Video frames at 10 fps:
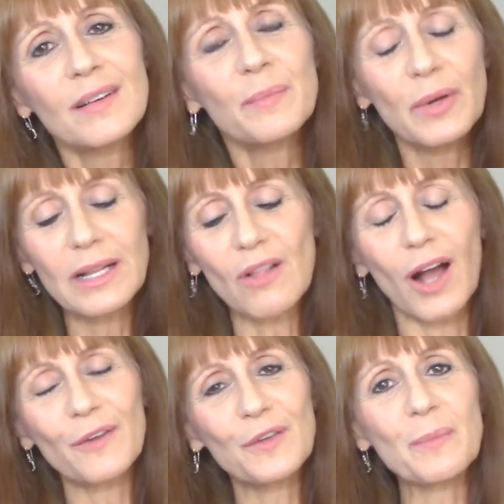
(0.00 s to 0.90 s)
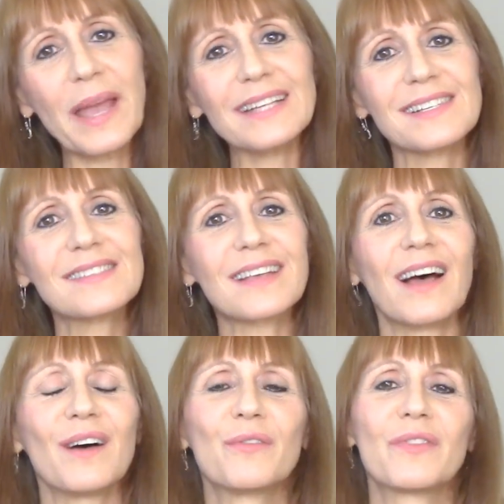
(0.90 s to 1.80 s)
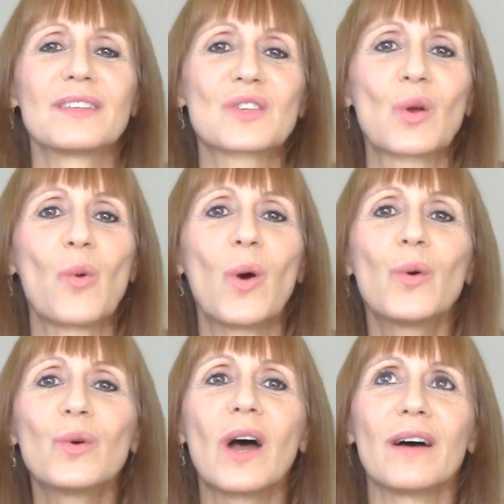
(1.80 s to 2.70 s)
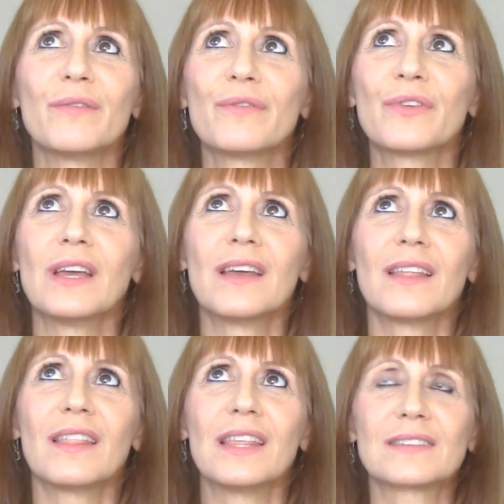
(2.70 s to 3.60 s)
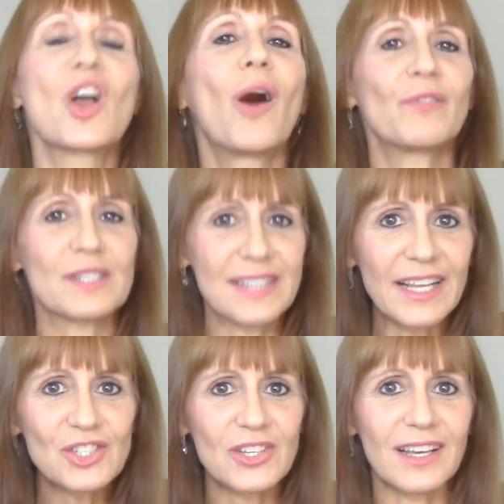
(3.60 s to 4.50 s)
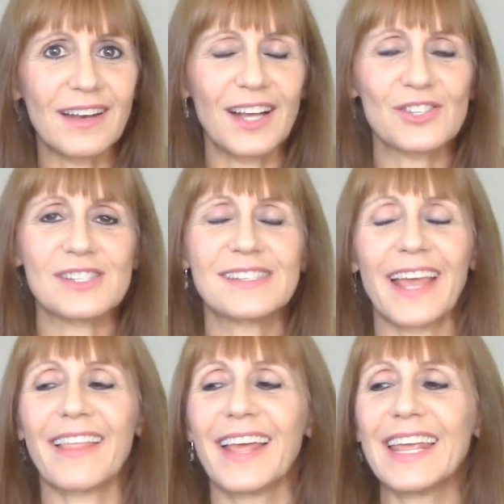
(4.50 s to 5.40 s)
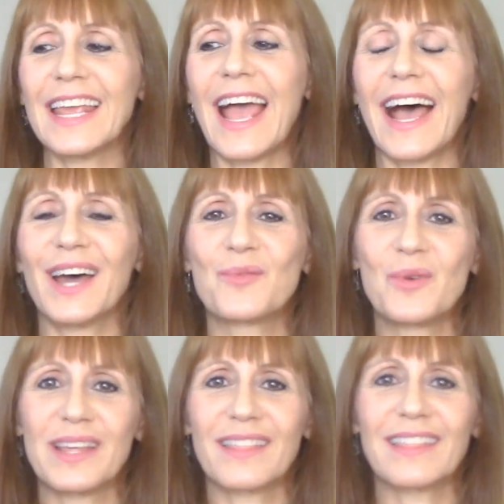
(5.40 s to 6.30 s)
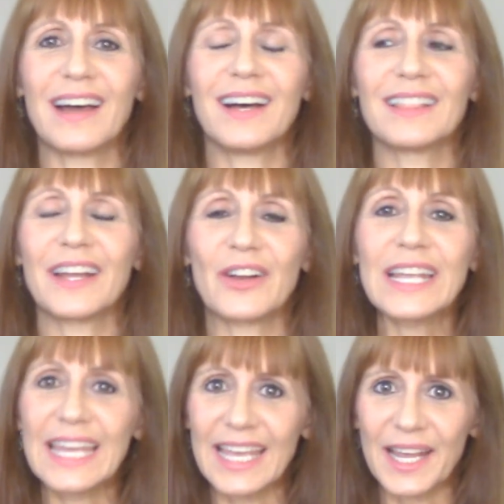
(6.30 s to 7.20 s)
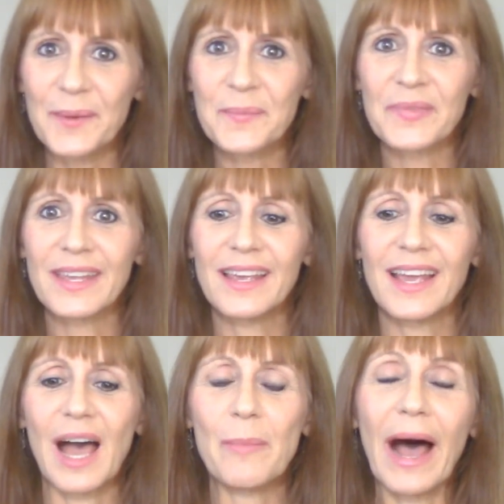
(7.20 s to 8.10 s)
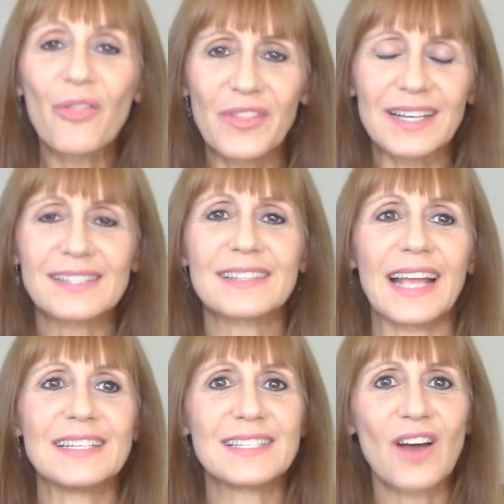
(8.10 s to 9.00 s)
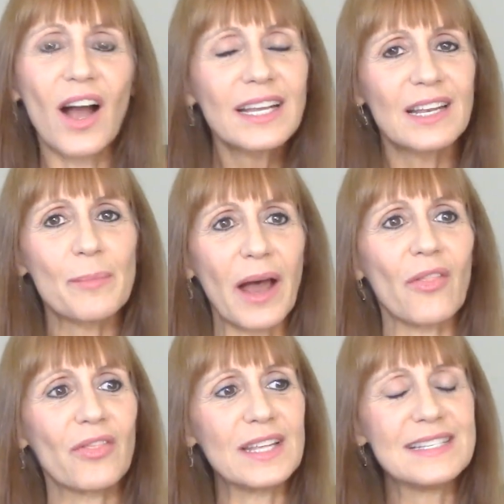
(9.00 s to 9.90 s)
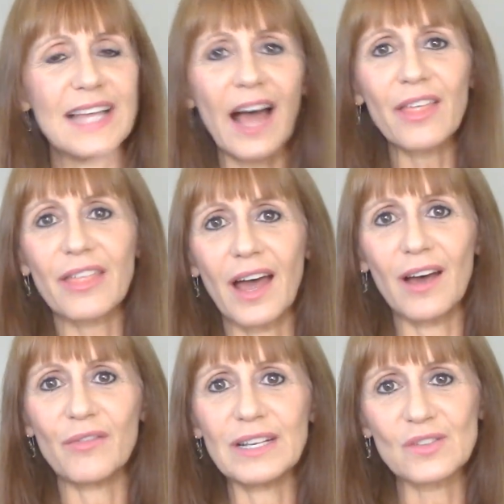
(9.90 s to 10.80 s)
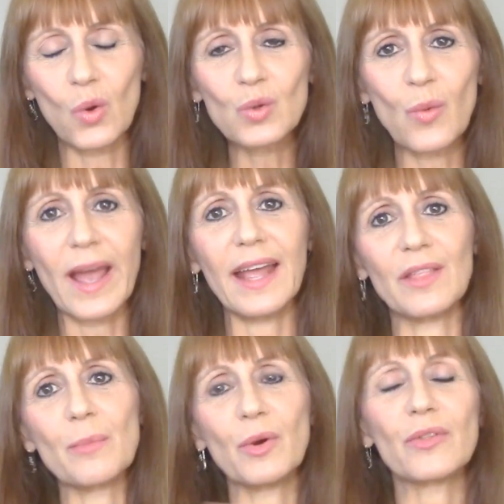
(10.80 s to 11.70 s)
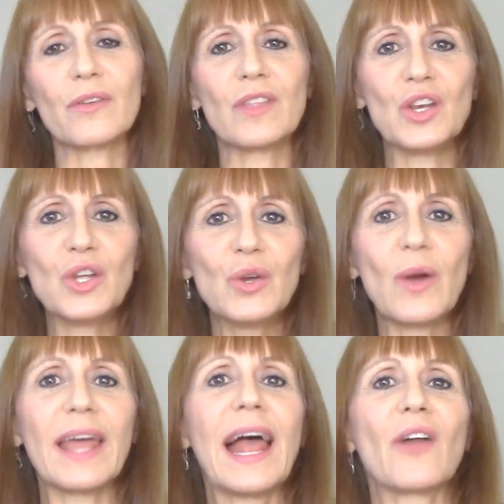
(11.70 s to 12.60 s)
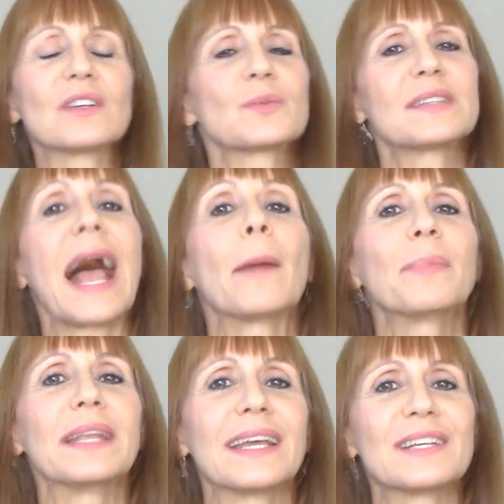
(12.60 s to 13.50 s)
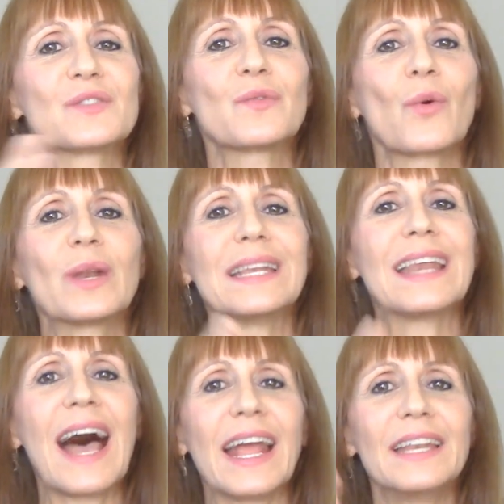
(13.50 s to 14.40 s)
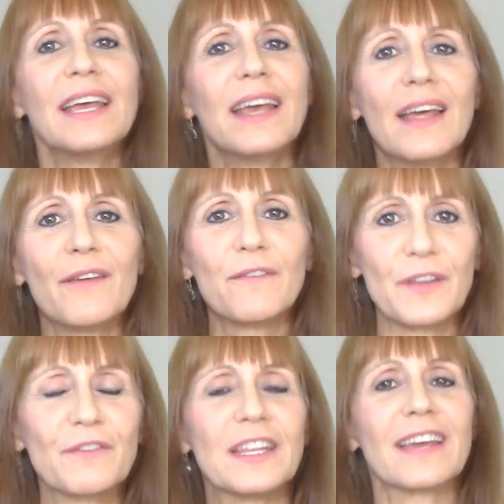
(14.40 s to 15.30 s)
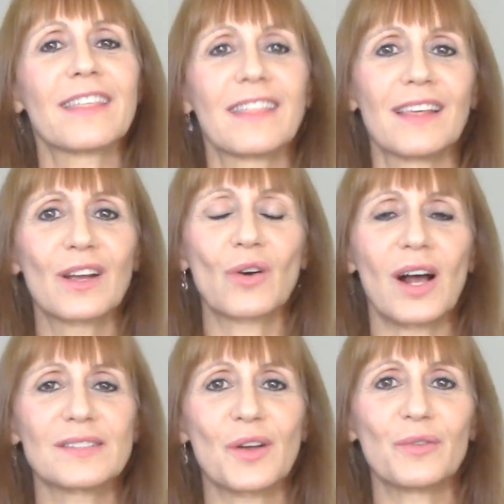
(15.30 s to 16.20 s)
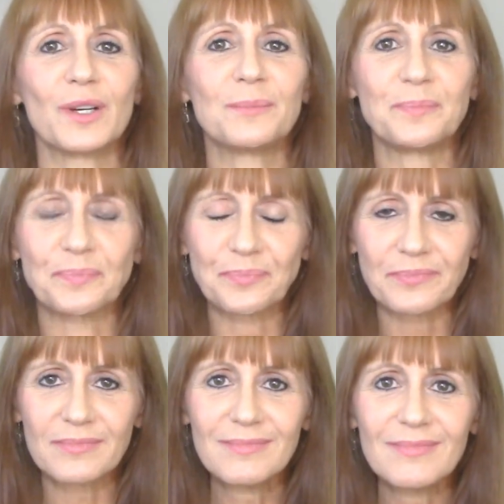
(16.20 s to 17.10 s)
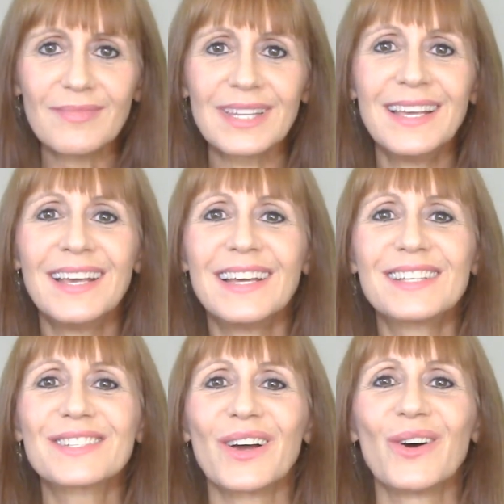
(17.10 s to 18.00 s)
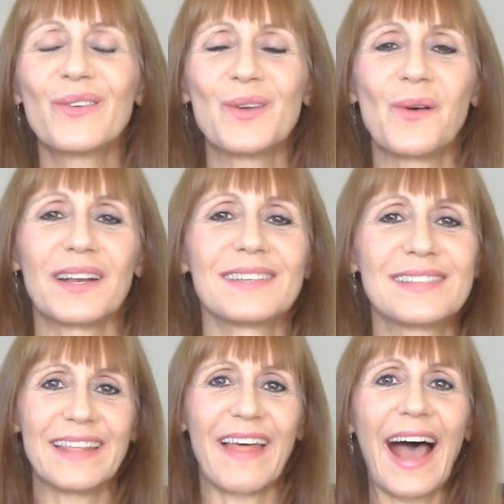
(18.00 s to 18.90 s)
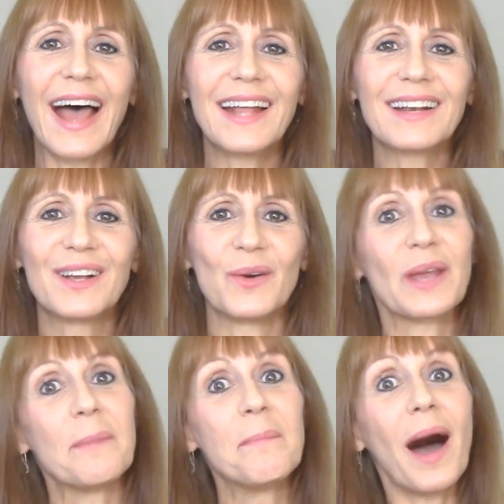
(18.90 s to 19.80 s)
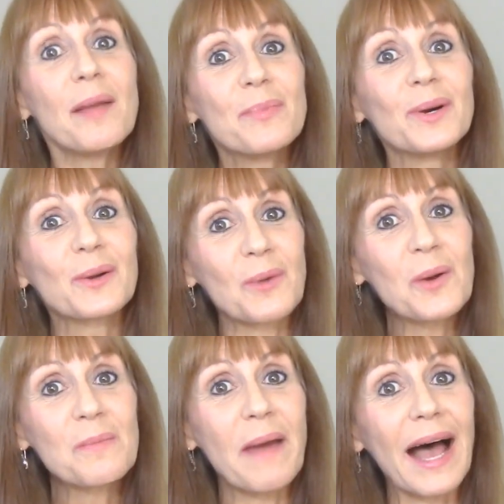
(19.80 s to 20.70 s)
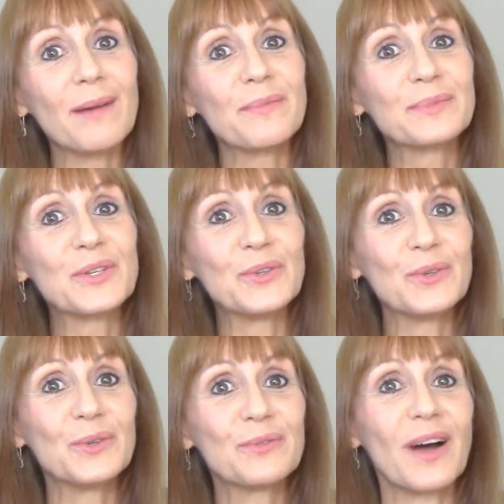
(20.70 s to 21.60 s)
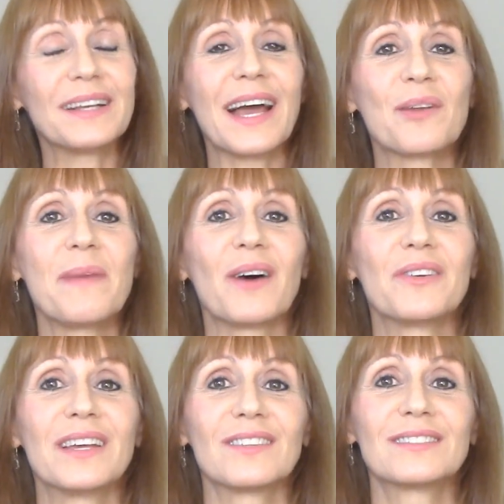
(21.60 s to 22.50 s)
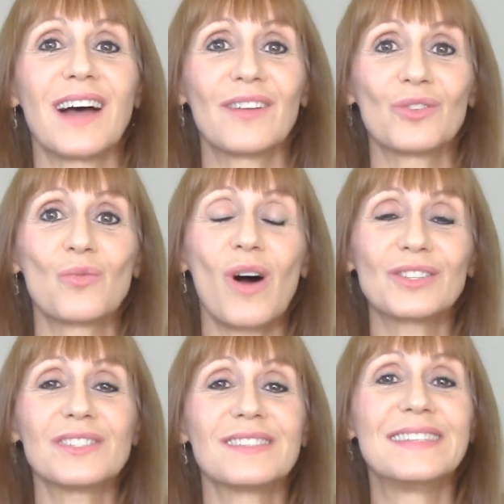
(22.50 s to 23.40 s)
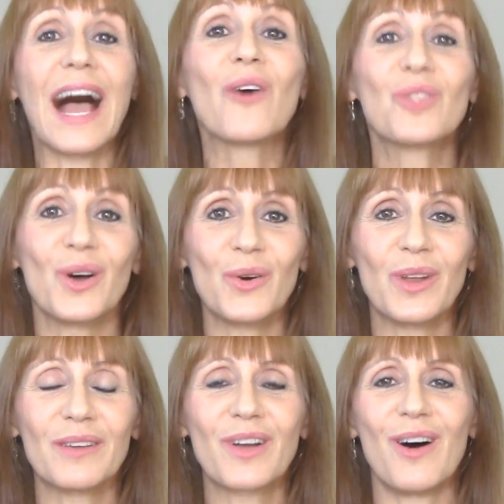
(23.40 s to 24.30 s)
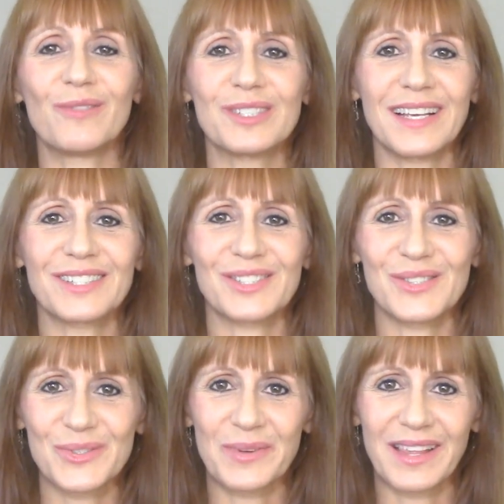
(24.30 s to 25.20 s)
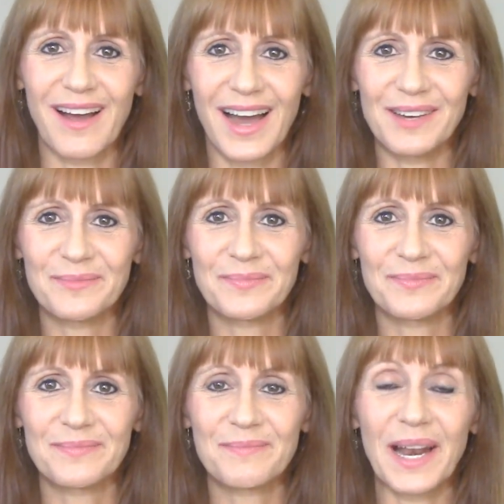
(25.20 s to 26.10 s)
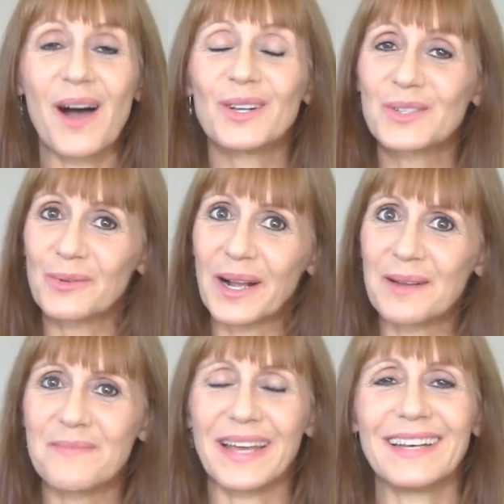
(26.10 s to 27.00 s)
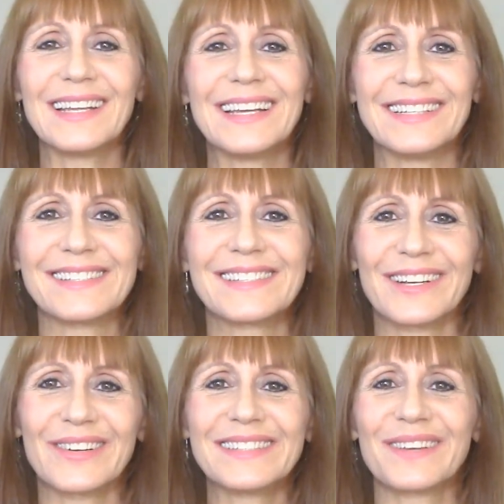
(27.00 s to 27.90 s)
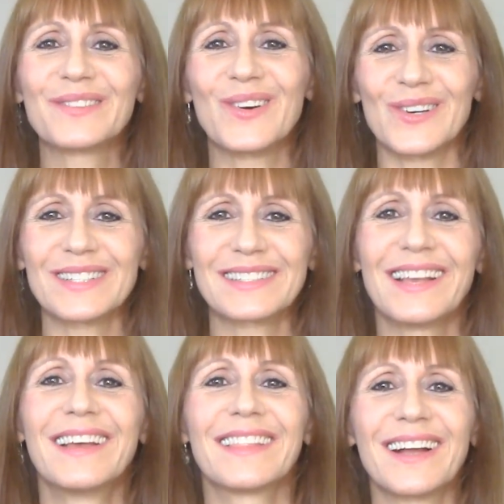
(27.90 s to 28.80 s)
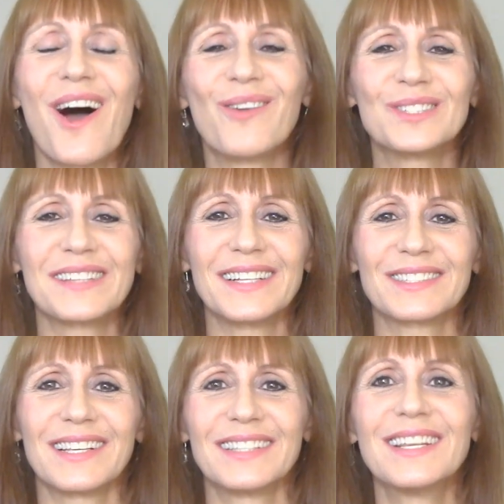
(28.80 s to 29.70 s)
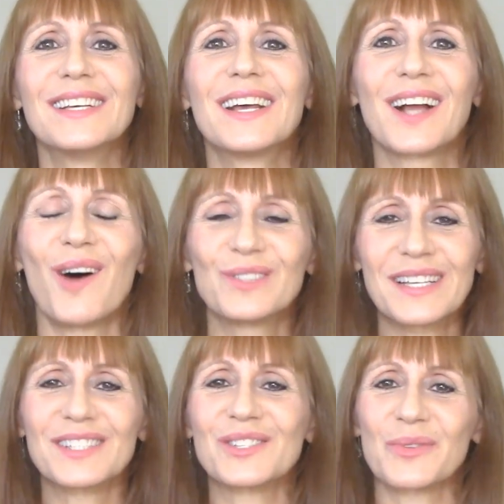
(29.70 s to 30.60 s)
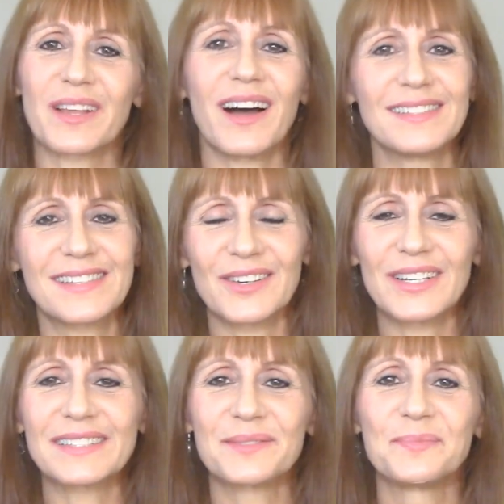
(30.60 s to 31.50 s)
pretty long, a few pages of this quote of this conversation, I should say, that he had with uh, Larry King about this and talking about the death of his old way and the birth of the new and how this was happening at his 49 50th crossover. So if you want to that, go get my book, Roadmap, to find out about Neale Donald Walsch's download of Conversations with God. But I also recommend his series, of course, the Conversation Conversations with God series.